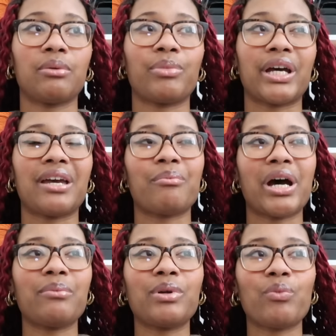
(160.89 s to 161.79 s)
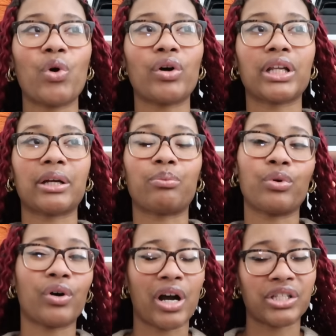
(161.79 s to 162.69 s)
but it might be more like
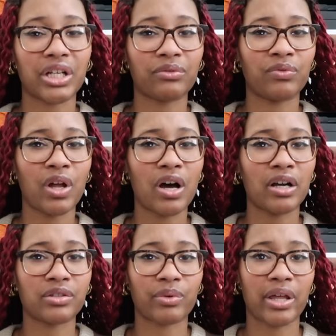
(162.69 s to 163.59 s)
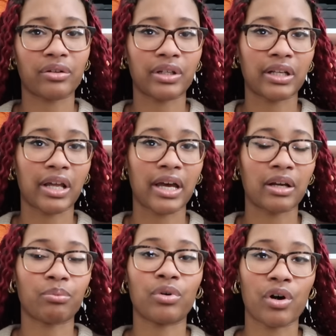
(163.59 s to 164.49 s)
project vlogs rather than
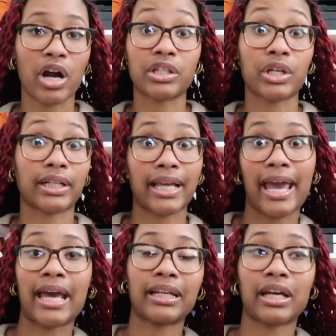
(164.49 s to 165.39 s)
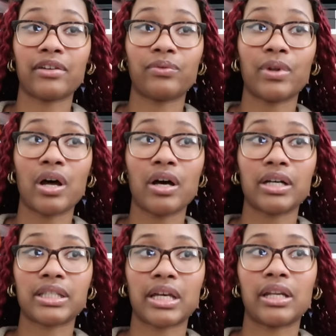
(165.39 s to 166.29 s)
like project and life
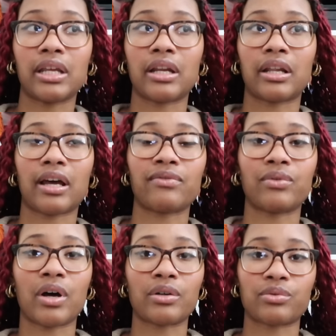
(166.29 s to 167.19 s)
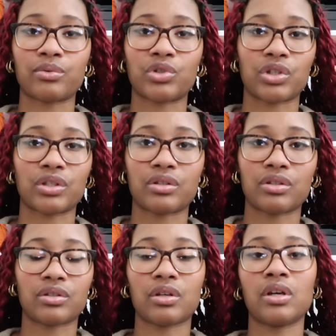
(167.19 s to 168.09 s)
vlogs, and then the life vlogs will
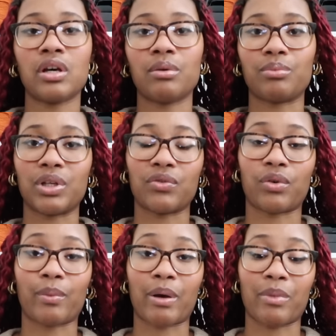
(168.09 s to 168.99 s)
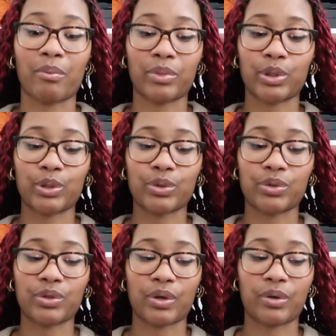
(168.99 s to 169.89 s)
just be for my members.
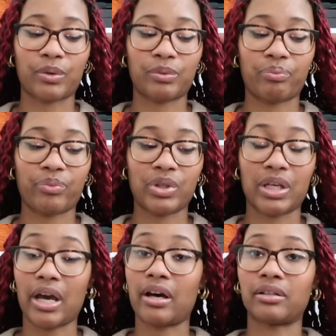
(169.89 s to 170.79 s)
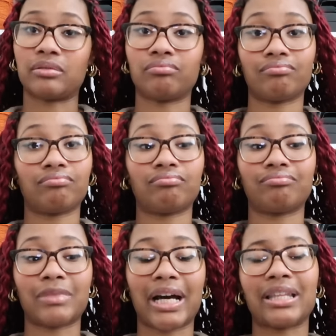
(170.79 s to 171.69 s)
So yeah,
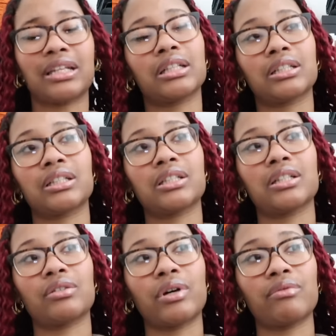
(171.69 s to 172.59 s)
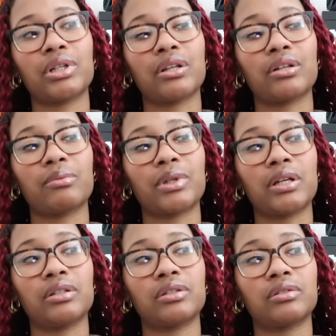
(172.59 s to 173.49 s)
I think, do I have another update?